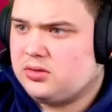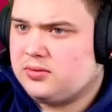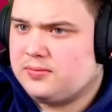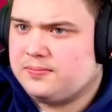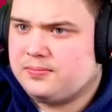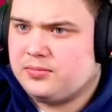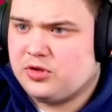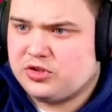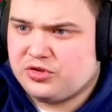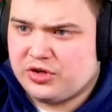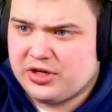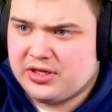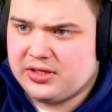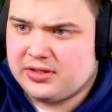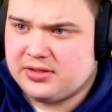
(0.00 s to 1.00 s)
Plus three.
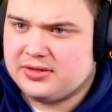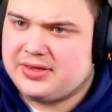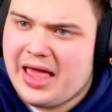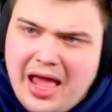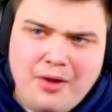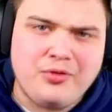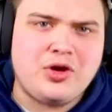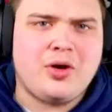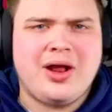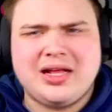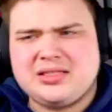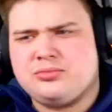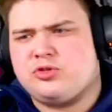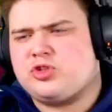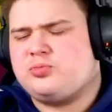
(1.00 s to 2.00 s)
There we go. That's
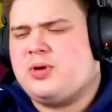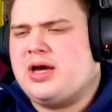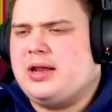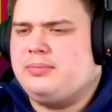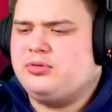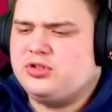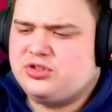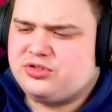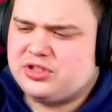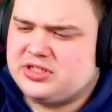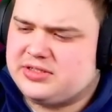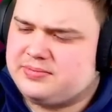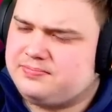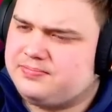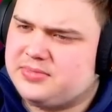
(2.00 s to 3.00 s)
much better. Plus three is
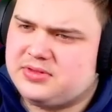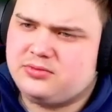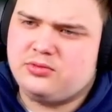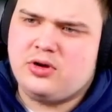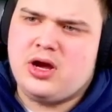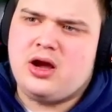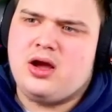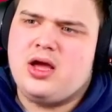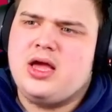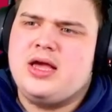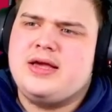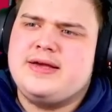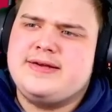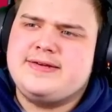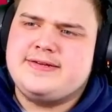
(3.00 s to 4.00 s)
well,
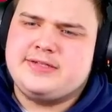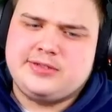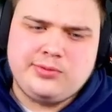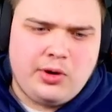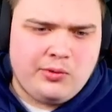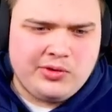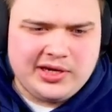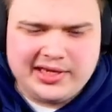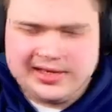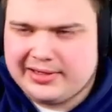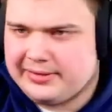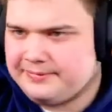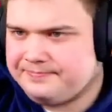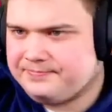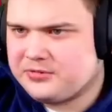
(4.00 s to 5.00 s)
it's what we need.
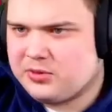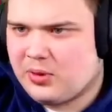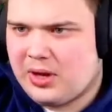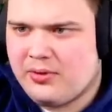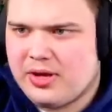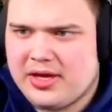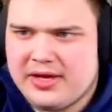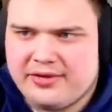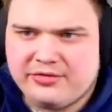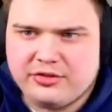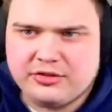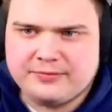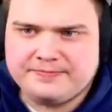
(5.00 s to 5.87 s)
That's why we're here for.